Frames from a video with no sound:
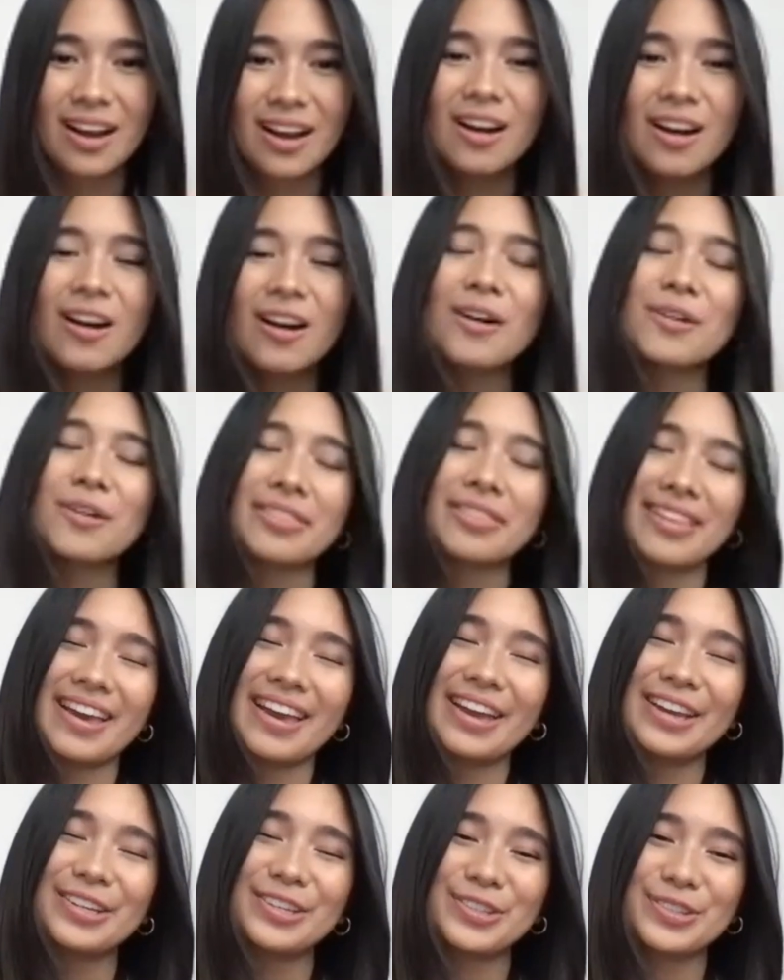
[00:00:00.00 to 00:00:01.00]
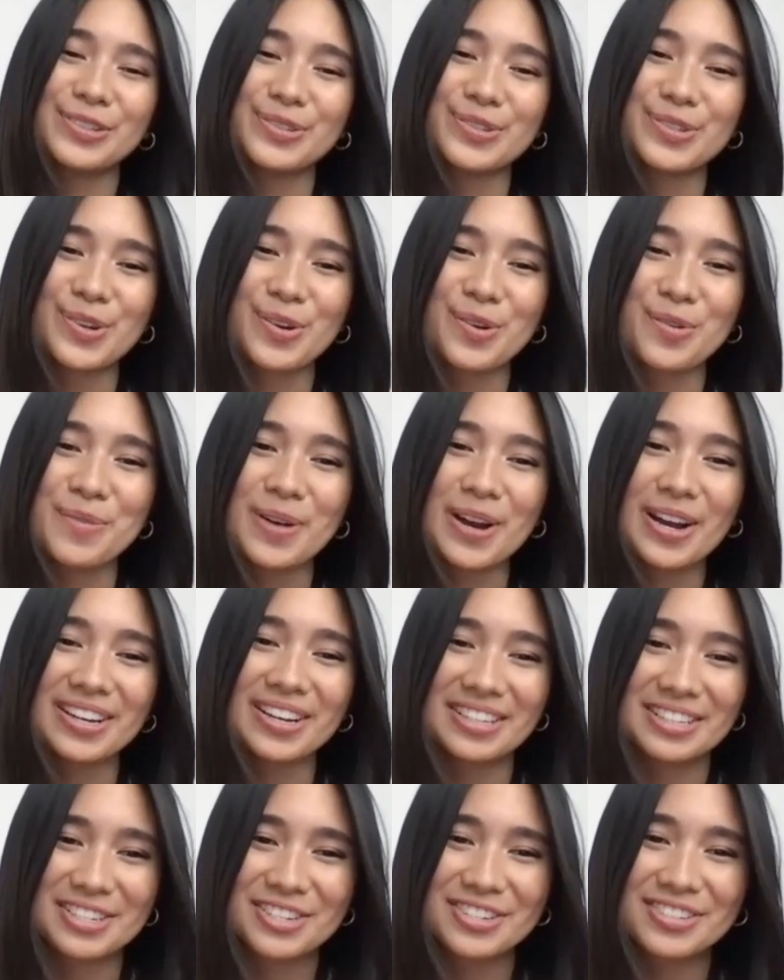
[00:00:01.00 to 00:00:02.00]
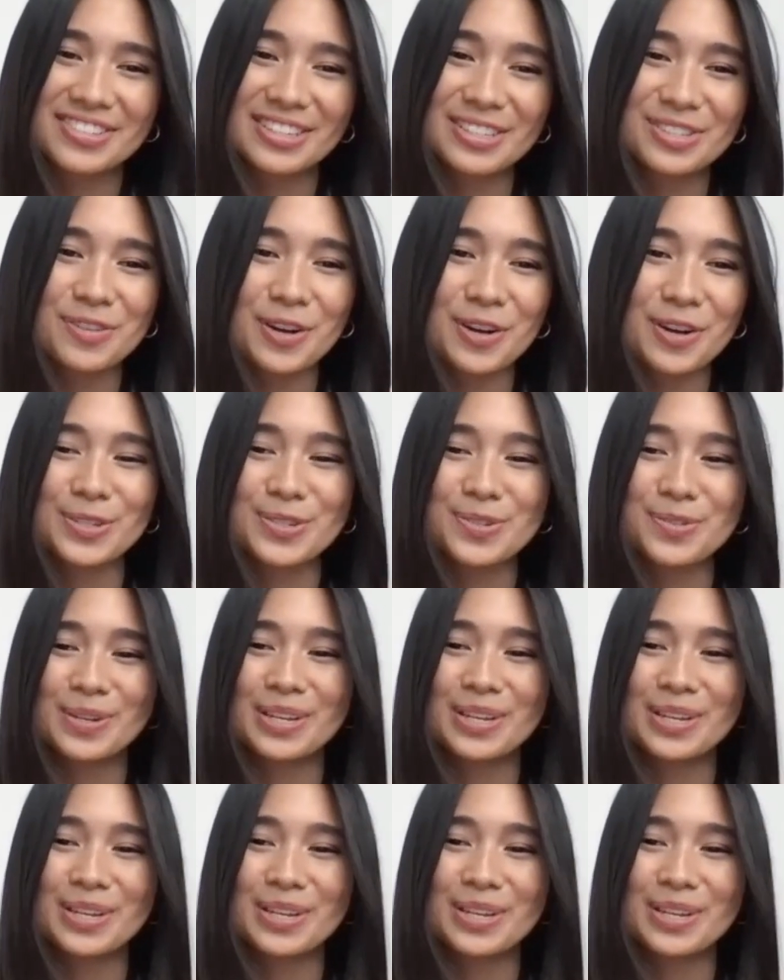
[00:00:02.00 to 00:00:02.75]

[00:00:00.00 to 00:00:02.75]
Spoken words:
oh, thank you so much. That's very sweet.